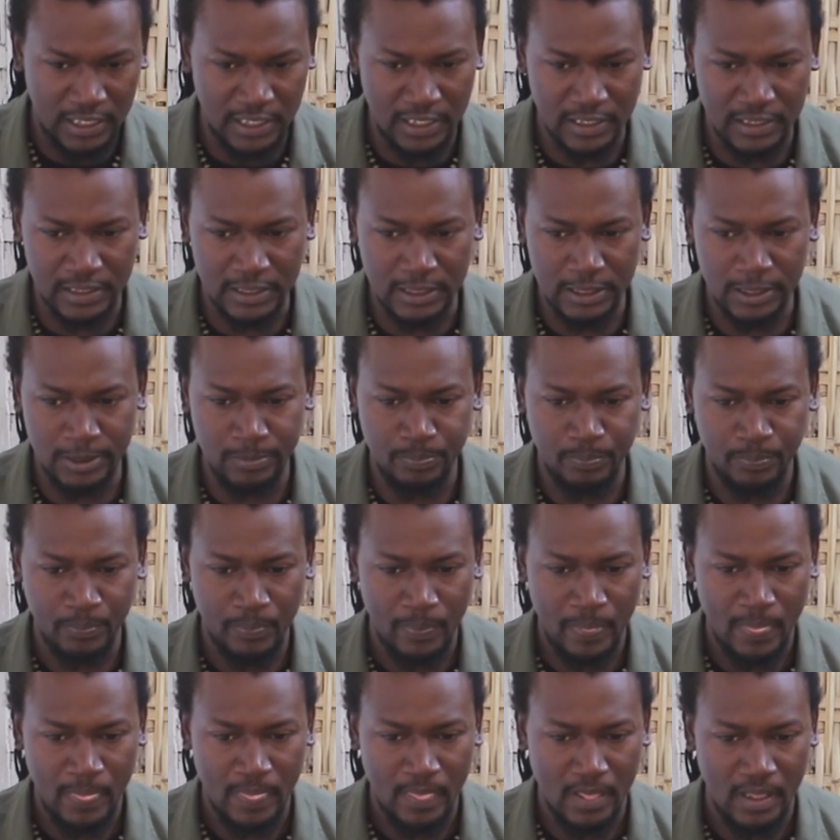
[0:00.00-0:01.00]
and um,
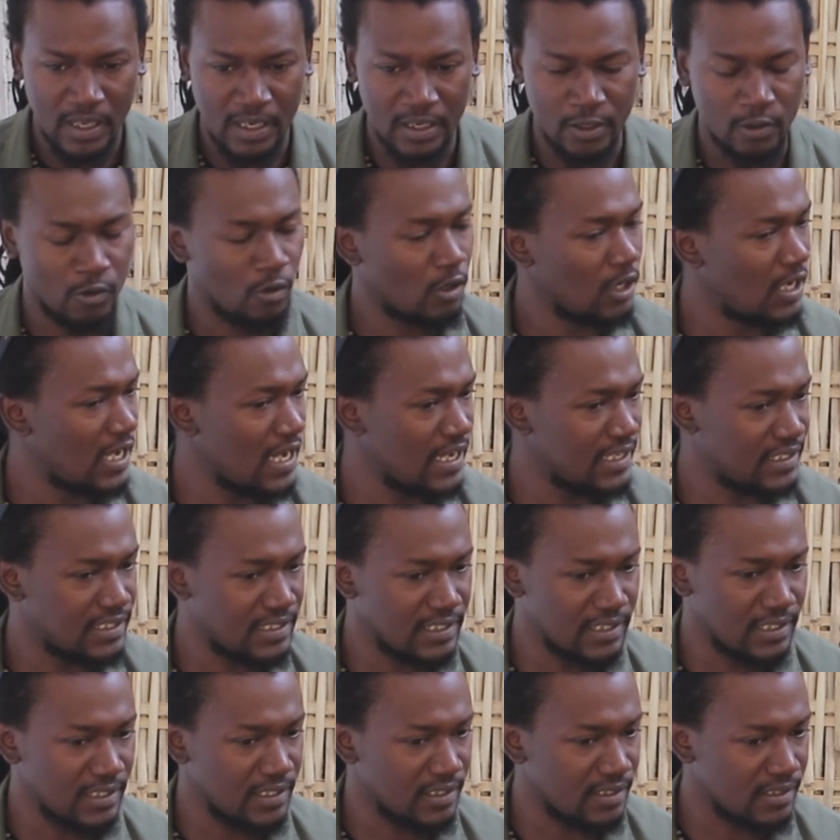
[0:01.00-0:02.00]
and all I
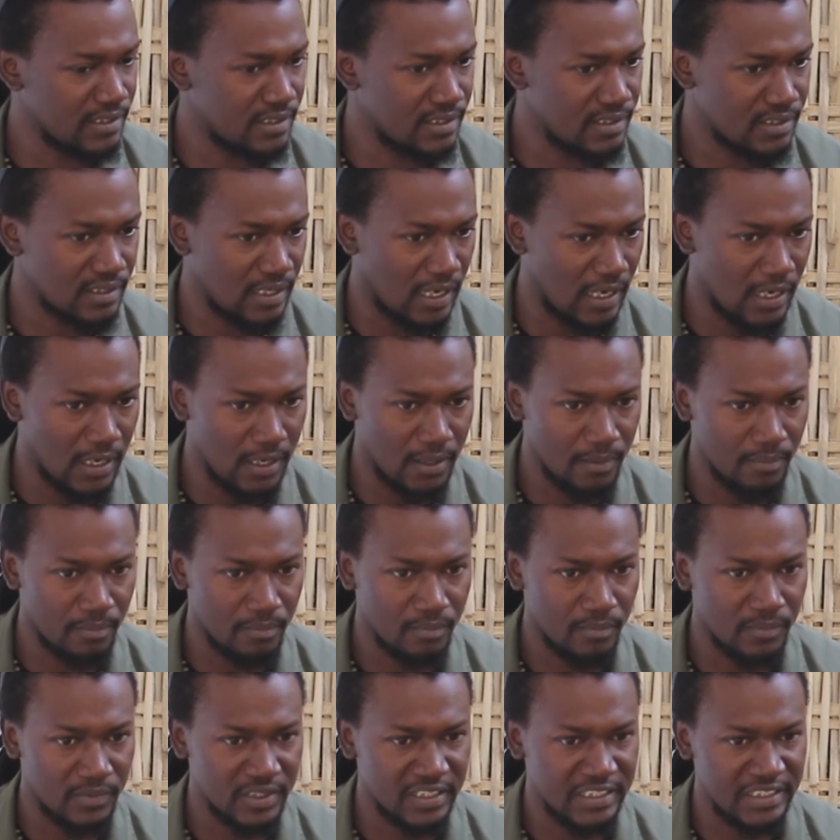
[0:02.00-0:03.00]
see is
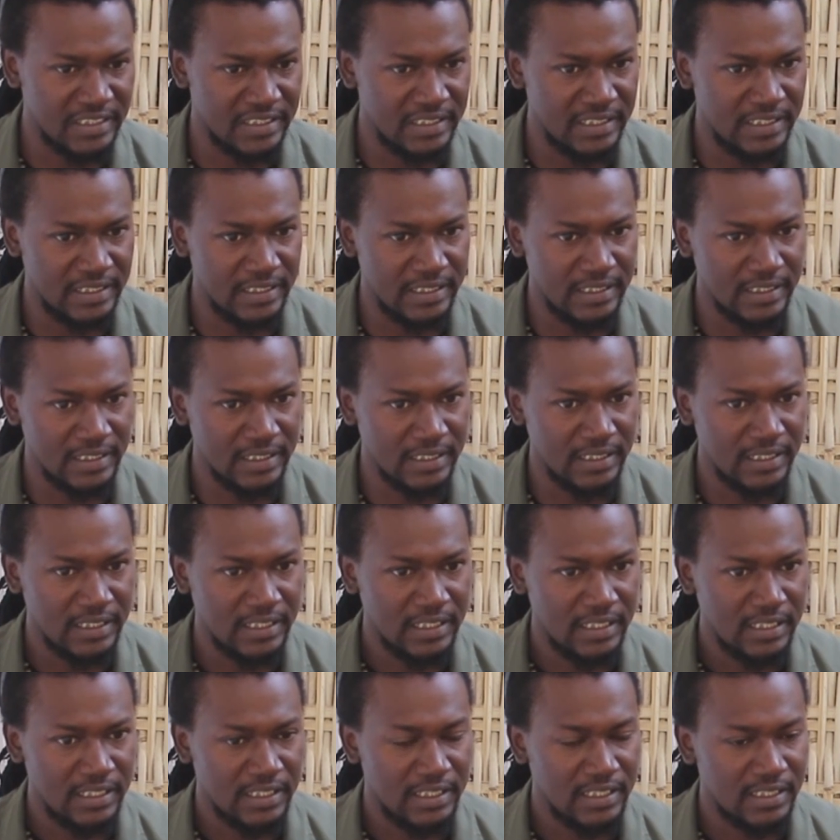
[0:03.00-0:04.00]
um, the
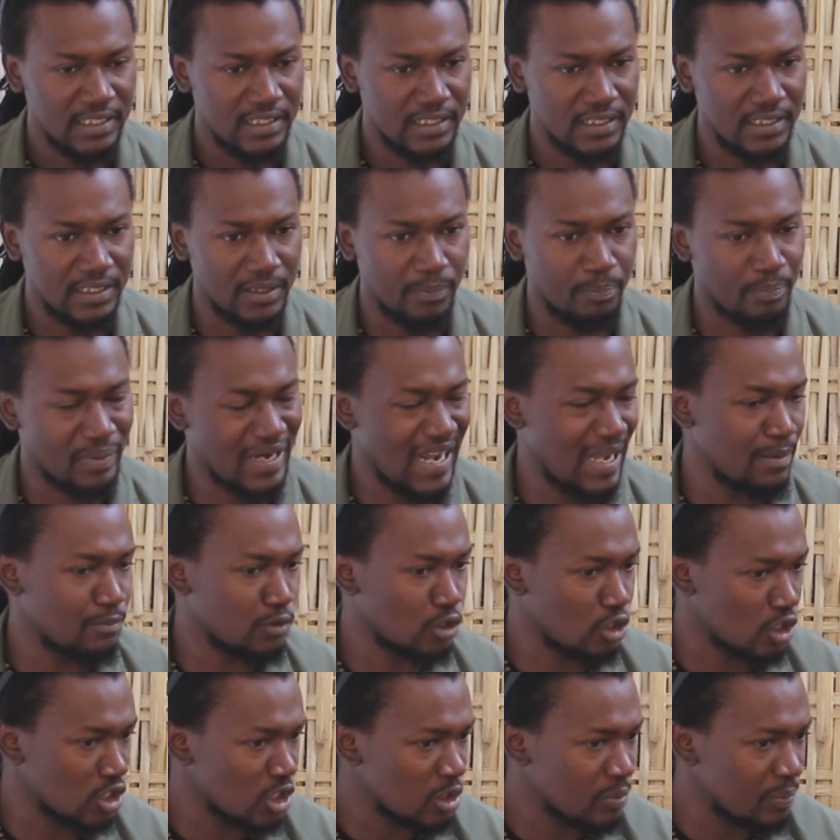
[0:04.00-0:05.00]
the prime
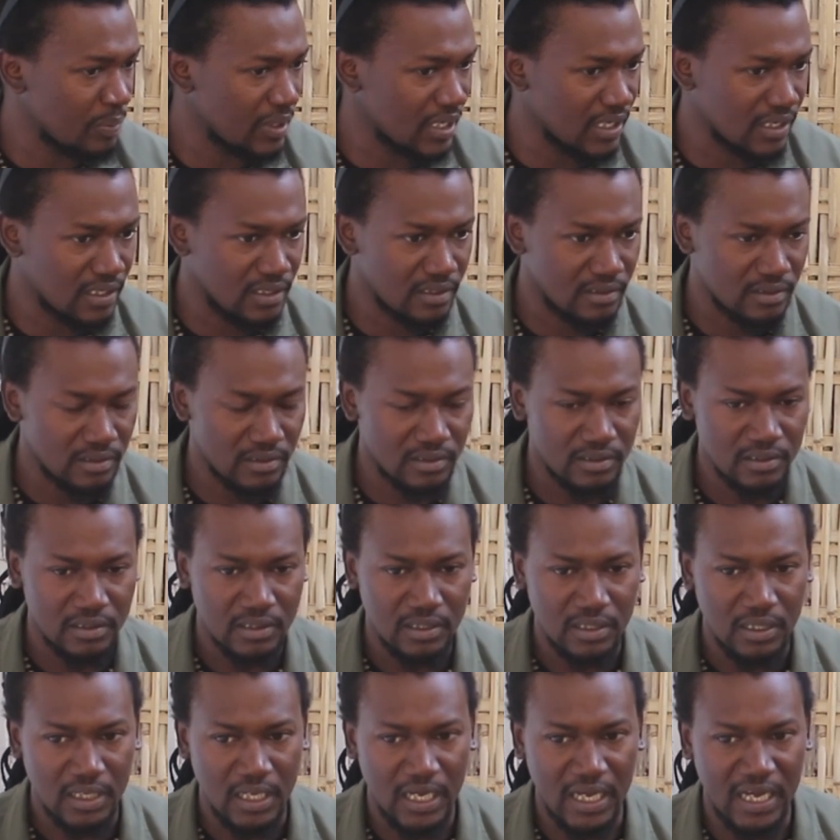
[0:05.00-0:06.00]
suspect
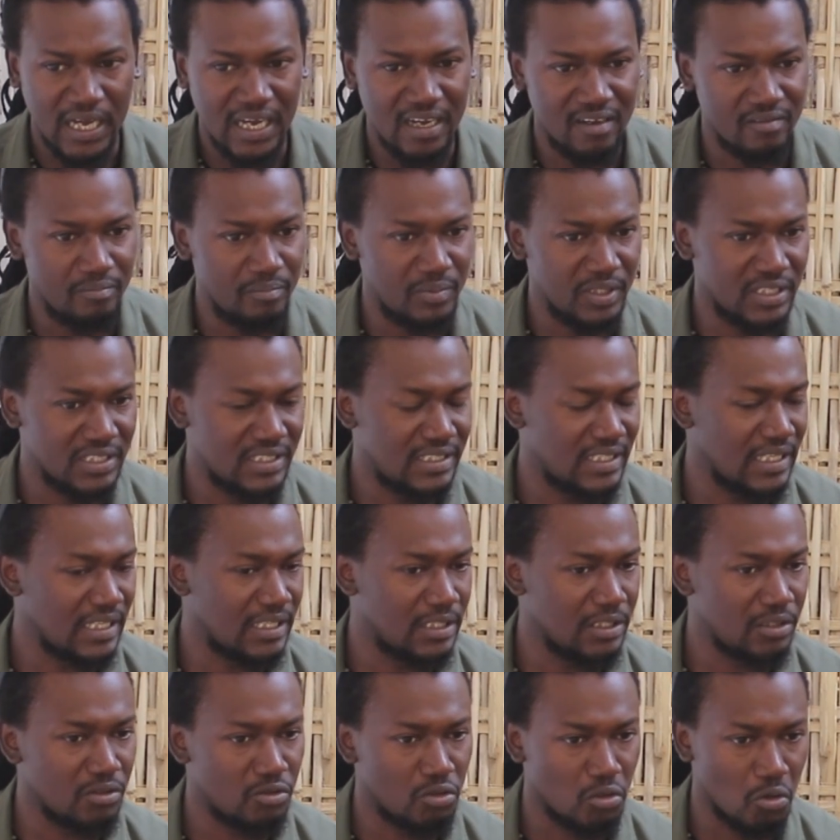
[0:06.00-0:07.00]
i have been
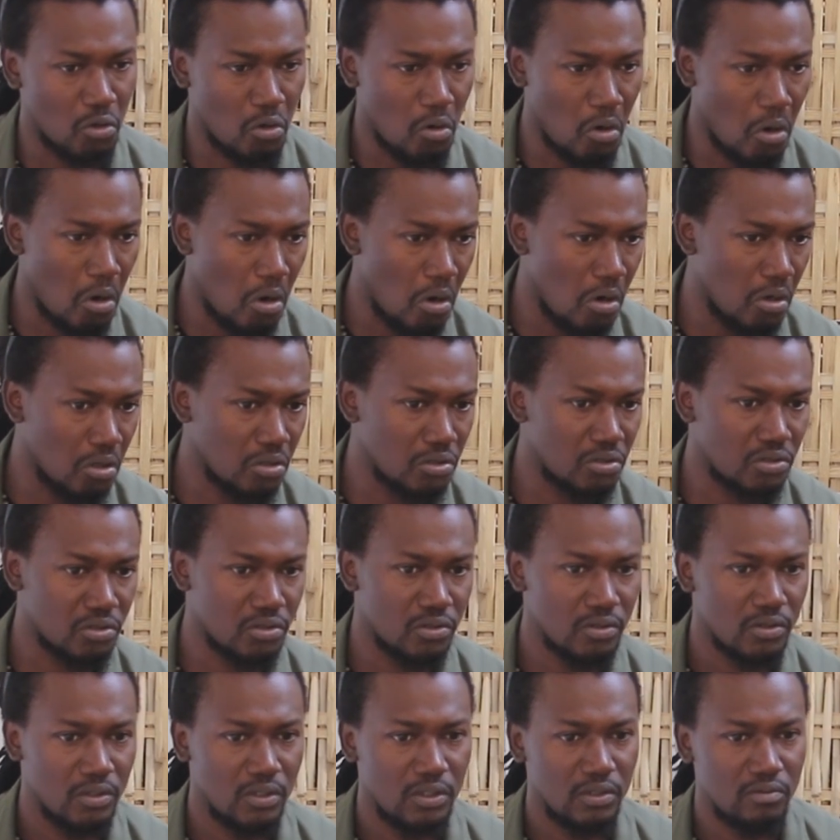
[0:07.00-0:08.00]
taken to
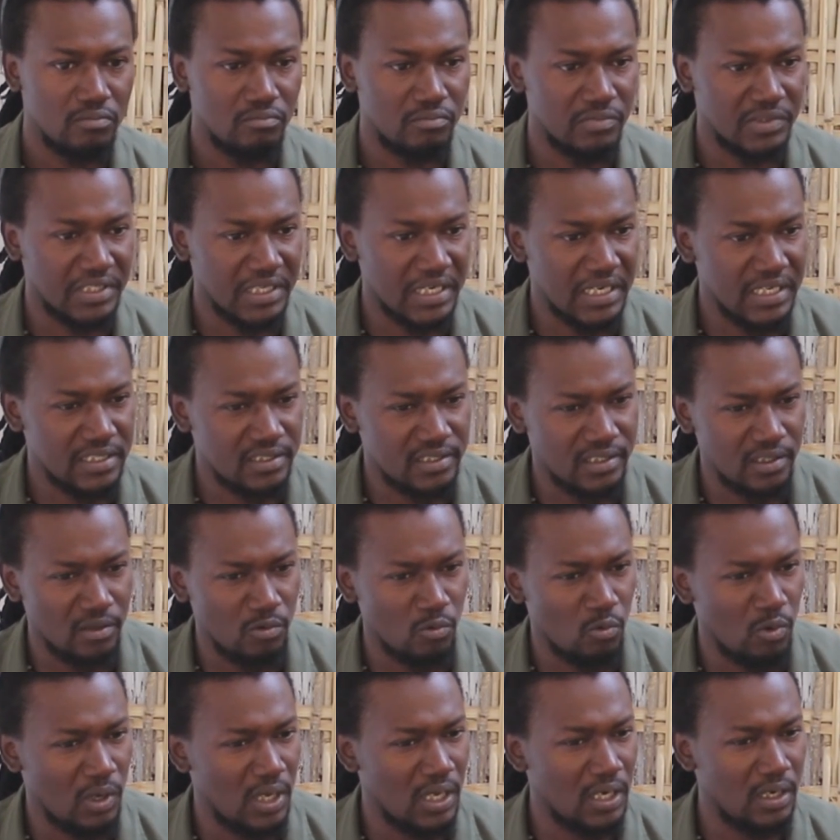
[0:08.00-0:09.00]
court,
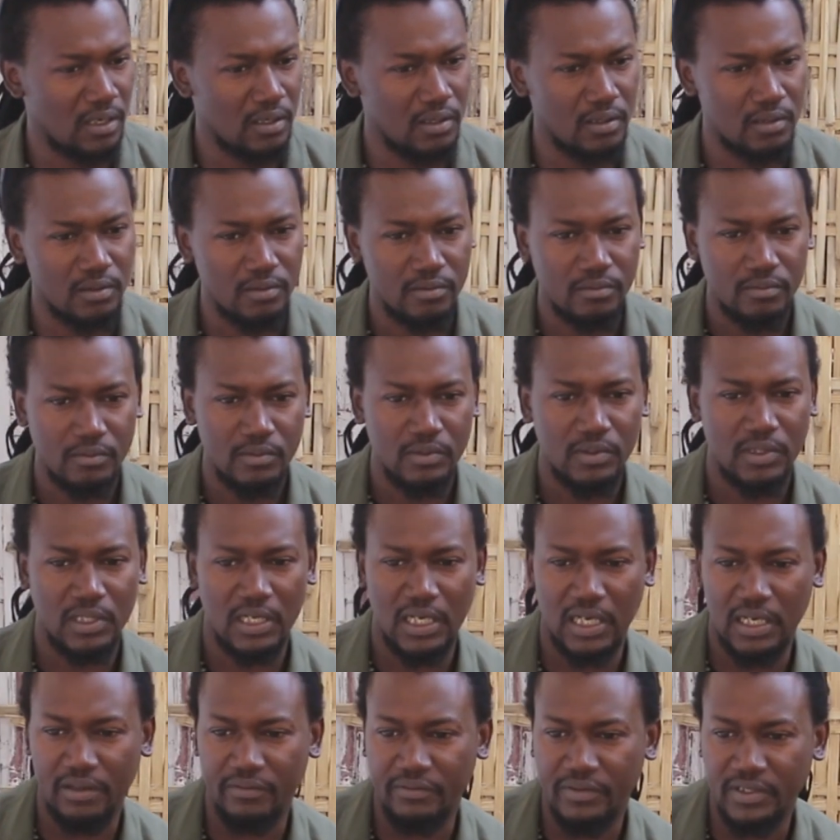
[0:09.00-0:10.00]
dressing well,
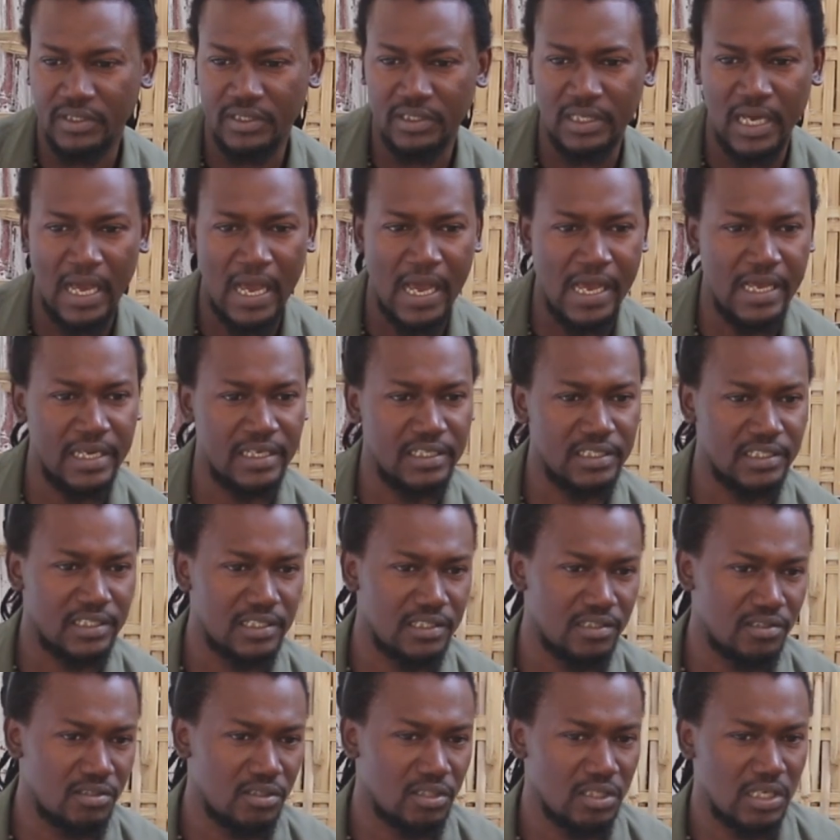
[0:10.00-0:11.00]
having
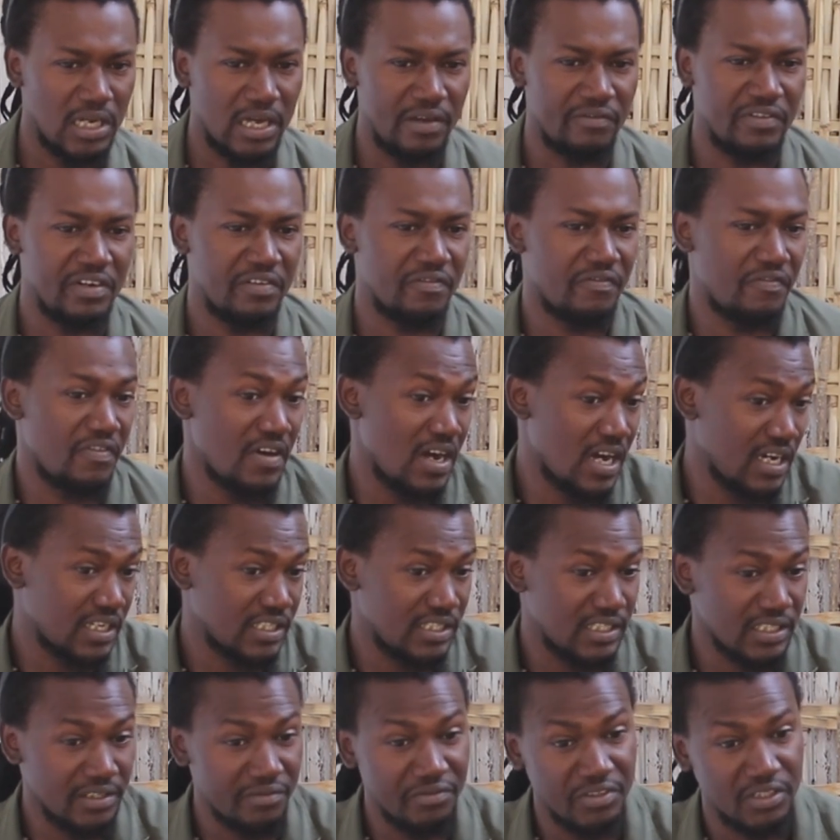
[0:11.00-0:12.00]
nice, having
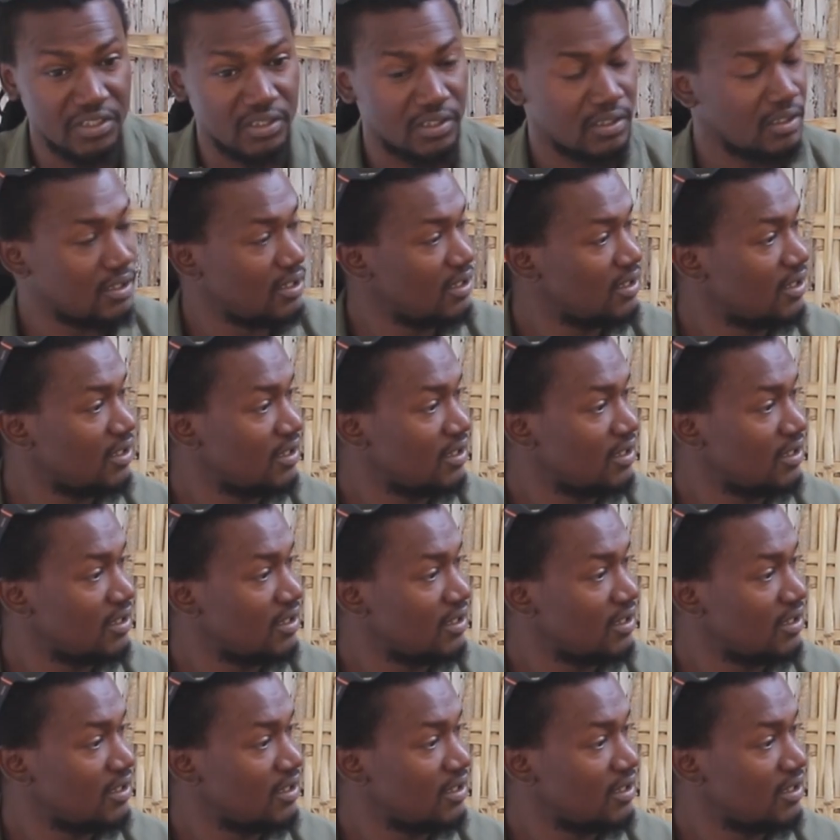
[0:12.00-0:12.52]
fans, even.